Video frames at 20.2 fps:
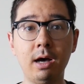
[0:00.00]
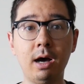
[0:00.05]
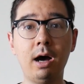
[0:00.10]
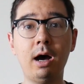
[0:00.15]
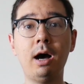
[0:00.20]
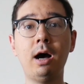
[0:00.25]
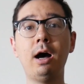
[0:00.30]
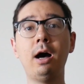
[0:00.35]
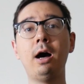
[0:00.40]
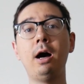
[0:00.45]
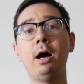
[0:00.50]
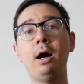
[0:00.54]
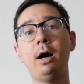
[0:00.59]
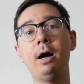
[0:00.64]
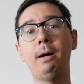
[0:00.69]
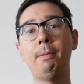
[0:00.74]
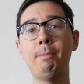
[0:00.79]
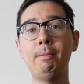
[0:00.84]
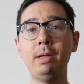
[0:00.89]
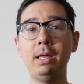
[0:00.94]

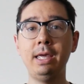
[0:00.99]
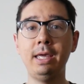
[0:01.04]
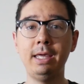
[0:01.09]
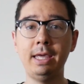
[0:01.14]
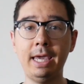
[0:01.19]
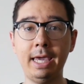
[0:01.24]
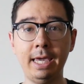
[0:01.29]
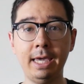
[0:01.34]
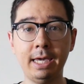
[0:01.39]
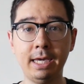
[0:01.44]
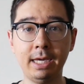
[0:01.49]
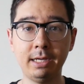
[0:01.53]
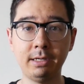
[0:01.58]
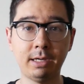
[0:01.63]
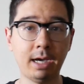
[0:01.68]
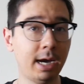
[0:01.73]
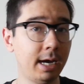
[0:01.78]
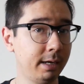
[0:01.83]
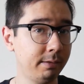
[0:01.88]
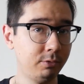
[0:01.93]
And
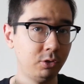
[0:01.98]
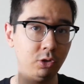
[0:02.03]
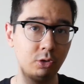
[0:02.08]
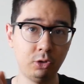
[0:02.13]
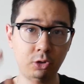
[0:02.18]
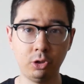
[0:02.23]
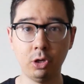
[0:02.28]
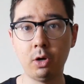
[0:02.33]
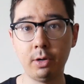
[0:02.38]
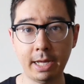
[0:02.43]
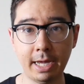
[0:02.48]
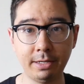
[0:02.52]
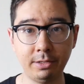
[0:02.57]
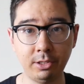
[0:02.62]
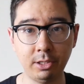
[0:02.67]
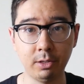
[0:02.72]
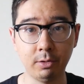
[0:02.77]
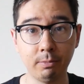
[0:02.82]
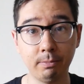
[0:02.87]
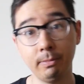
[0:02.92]
kind of show that
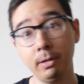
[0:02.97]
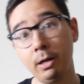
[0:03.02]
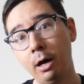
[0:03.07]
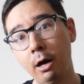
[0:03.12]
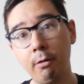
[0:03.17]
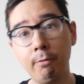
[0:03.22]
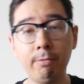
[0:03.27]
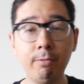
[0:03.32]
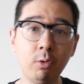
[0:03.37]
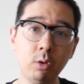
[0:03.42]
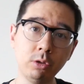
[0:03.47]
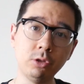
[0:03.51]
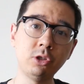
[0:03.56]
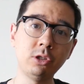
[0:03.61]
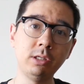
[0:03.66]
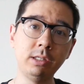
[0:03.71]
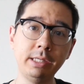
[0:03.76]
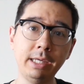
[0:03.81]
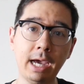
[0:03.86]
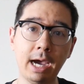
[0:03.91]
to you.
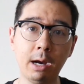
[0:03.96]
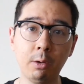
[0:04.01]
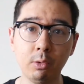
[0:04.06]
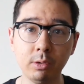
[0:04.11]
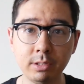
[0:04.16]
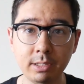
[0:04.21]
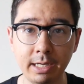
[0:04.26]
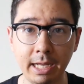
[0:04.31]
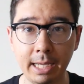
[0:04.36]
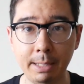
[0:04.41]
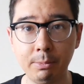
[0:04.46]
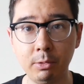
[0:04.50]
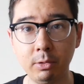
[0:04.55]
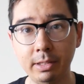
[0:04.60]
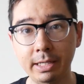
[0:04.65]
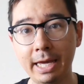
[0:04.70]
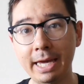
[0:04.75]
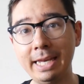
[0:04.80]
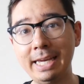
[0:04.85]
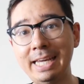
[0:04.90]
Unfortunately, I wasn't able to
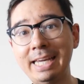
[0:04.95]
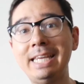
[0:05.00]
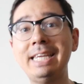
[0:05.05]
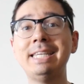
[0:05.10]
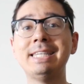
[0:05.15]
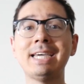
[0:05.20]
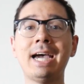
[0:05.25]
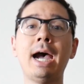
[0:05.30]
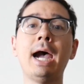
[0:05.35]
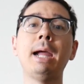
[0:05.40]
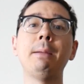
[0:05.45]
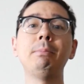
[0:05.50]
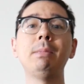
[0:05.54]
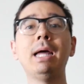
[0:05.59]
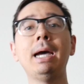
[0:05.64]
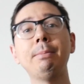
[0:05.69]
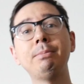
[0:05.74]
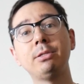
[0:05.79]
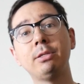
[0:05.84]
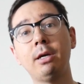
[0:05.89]
get any
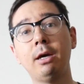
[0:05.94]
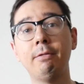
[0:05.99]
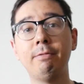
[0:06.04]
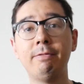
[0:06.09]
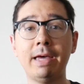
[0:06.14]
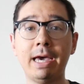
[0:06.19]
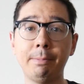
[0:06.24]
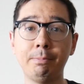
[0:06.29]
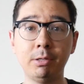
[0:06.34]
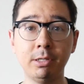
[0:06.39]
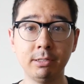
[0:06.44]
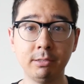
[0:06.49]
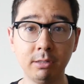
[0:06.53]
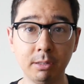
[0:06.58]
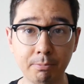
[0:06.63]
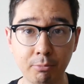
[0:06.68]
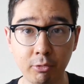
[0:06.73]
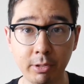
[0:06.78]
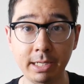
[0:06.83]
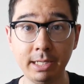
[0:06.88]
time-lapse of that particular
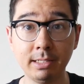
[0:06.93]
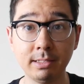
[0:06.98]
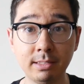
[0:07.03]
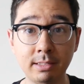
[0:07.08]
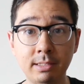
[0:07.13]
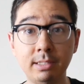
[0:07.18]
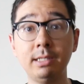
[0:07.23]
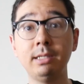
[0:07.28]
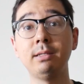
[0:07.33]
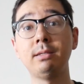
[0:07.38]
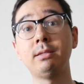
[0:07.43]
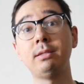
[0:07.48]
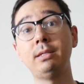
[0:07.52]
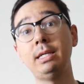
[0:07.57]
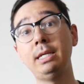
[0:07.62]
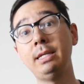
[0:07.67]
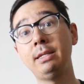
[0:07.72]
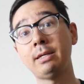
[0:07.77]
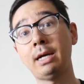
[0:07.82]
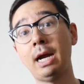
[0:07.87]
print since
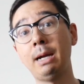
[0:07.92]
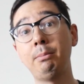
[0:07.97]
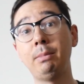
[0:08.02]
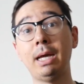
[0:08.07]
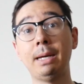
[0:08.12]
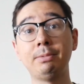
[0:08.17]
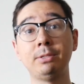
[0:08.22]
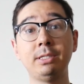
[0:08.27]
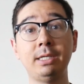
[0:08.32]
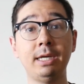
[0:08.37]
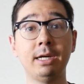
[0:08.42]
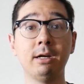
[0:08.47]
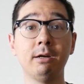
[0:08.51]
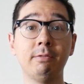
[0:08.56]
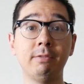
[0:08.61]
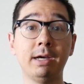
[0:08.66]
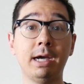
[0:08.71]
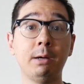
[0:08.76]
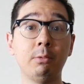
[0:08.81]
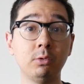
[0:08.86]
the time-lapse gear
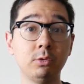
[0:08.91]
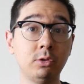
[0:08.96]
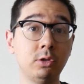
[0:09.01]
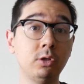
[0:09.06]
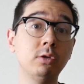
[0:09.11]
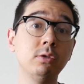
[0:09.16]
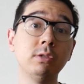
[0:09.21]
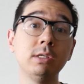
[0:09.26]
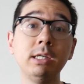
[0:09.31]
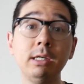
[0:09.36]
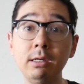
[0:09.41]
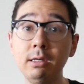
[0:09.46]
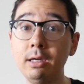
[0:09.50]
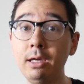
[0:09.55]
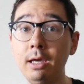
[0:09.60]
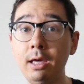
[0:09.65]
that I was using